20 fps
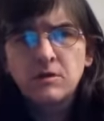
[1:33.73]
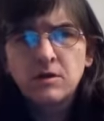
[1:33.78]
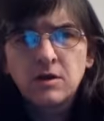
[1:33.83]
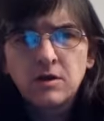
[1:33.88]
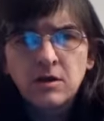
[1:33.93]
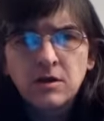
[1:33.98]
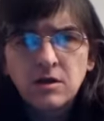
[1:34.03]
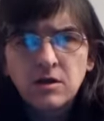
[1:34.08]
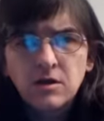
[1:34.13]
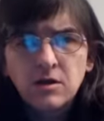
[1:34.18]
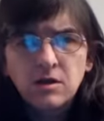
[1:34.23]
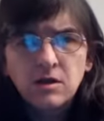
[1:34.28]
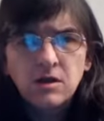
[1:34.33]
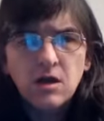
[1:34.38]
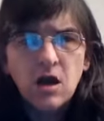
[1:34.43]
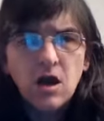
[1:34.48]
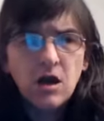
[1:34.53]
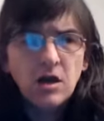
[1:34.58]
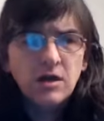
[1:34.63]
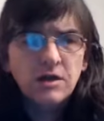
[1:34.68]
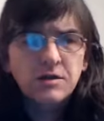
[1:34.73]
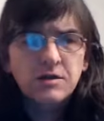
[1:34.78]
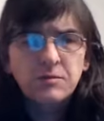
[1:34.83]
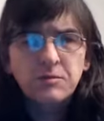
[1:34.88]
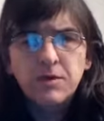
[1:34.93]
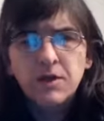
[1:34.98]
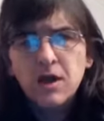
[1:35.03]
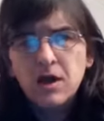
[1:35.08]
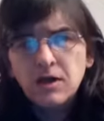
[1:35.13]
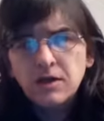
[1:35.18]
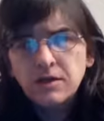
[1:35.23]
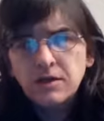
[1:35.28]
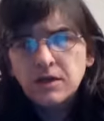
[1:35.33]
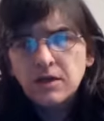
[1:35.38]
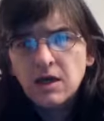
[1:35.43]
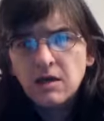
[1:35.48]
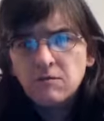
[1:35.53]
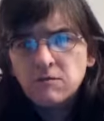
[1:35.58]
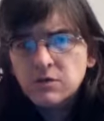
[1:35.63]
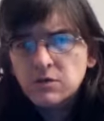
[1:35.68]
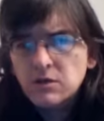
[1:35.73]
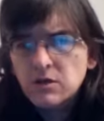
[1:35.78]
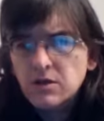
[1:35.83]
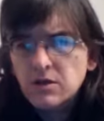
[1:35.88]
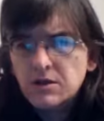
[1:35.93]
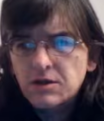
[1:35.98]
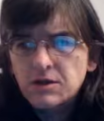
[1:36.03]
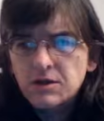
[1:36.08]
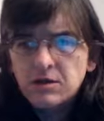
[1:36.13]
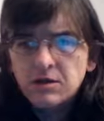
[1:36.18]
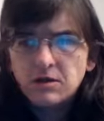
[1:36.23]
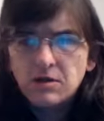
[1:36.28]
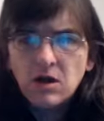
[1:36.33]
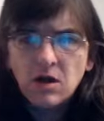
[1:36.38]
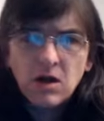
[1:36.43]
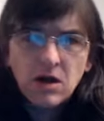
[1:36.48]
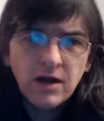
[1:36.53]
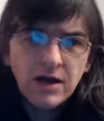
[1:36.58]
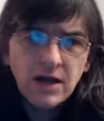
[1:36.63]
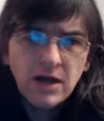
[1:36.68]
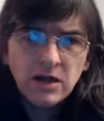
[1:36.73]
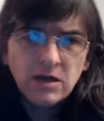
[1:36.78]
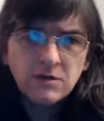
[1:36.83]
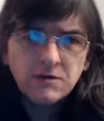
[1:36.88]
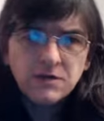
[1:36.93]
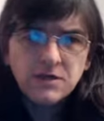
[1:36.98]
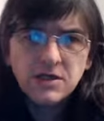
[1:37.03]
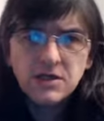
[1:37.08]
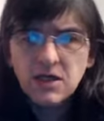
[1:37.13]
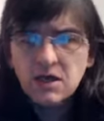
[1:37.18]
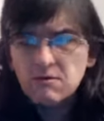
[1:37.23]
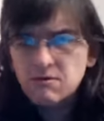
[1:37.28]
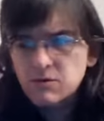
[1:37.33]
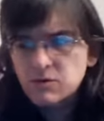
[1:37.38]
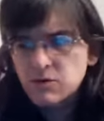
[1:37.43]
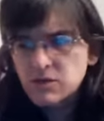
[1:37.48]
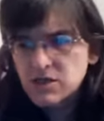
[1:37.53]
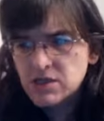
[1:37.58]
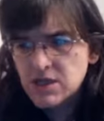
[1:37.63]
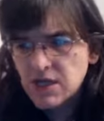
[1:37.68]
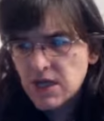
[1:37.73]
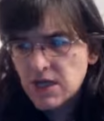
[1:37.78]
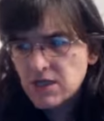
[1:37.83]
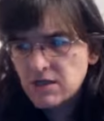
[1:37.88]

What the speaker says: Island of Blood, it comes with high elves, it comes with Skaven.